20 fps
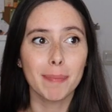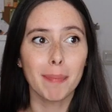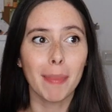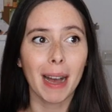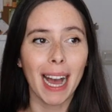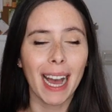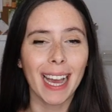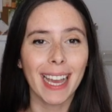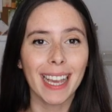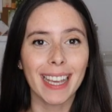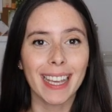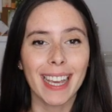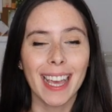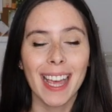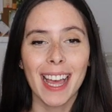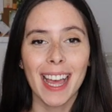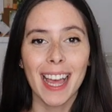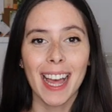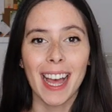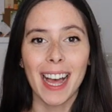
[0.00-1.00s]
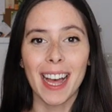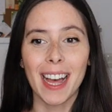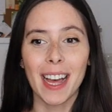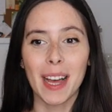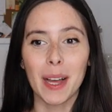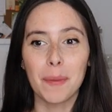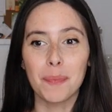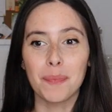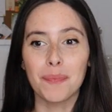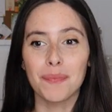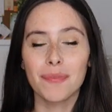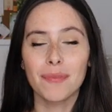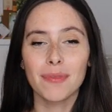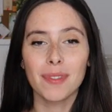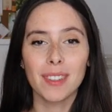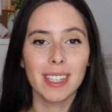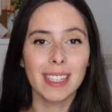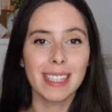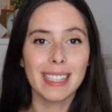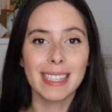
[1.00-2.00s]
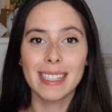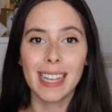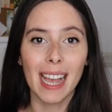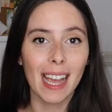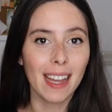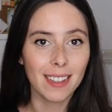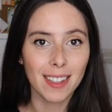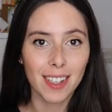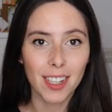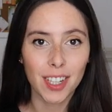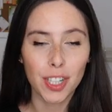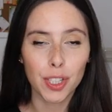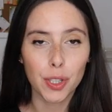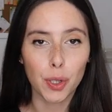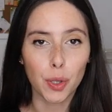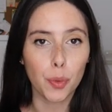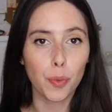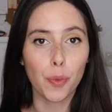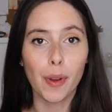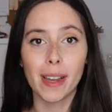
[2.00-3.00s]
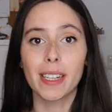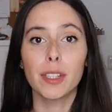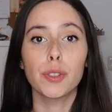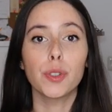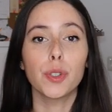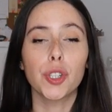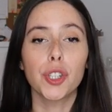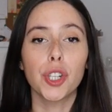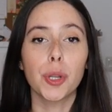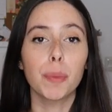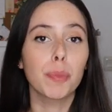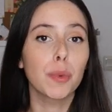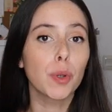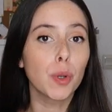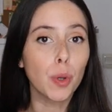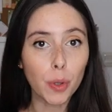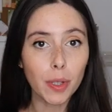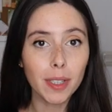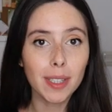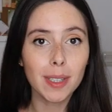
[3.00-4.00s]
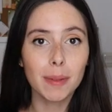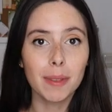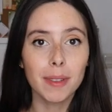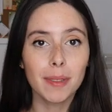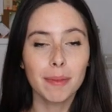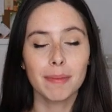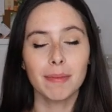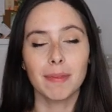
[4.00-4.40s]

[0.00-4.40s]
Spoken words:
buying standard or ready to ship goods,